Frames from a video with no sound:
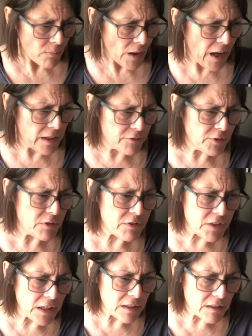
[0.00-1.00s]
and if you
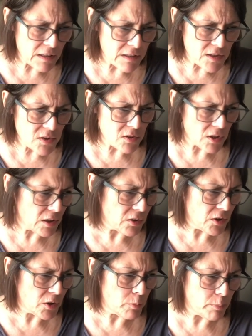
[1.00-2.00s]
think that this like
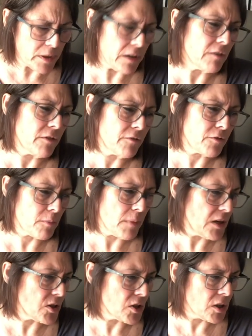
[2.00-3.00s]
little bit of
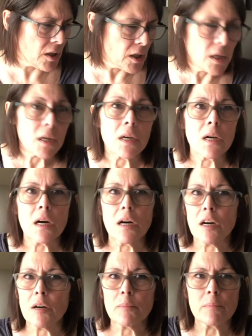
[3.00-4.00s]
information,
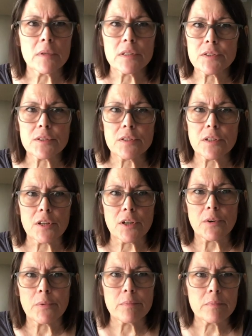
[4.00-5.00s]
um, it's you
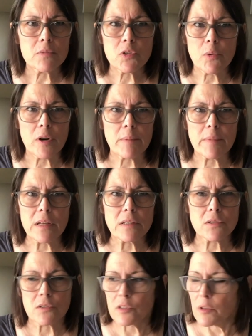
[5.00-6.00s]
know 20
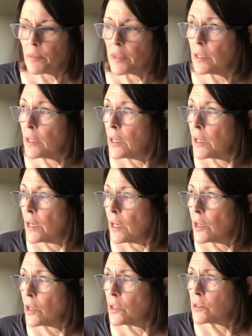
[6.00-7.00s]
minutes or something,
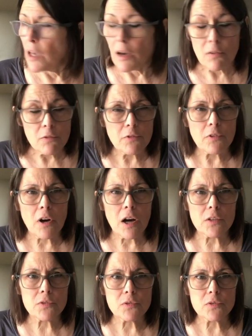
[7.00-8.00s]
is helpful,
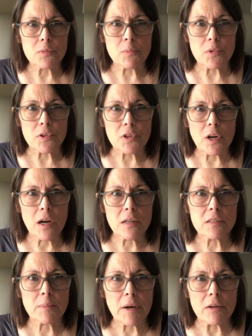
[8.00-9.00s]
I'll do some more
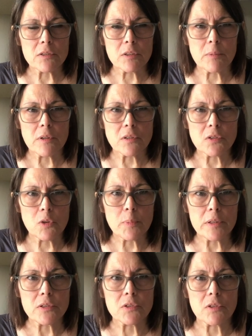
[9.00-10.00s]
talks about some of the soap
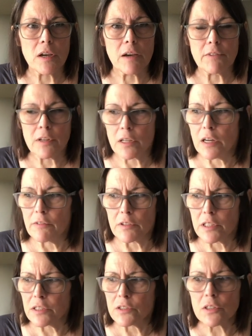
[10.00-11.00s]
history I've
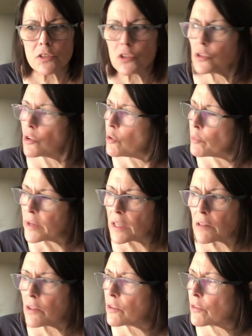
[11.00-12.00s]
uncovered because there's so
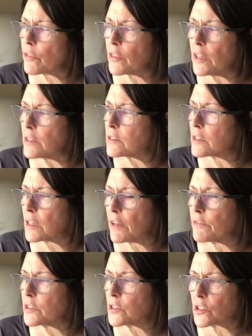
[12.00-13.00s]
many little things that
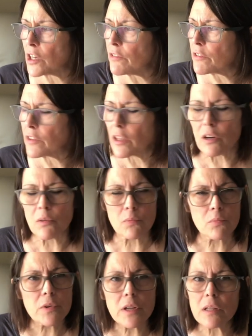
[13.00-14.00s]
I've discovered that are
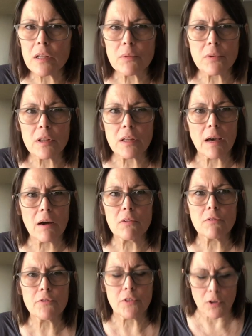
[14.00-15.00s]
really really
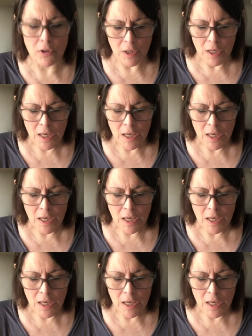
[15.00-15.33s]
helpful,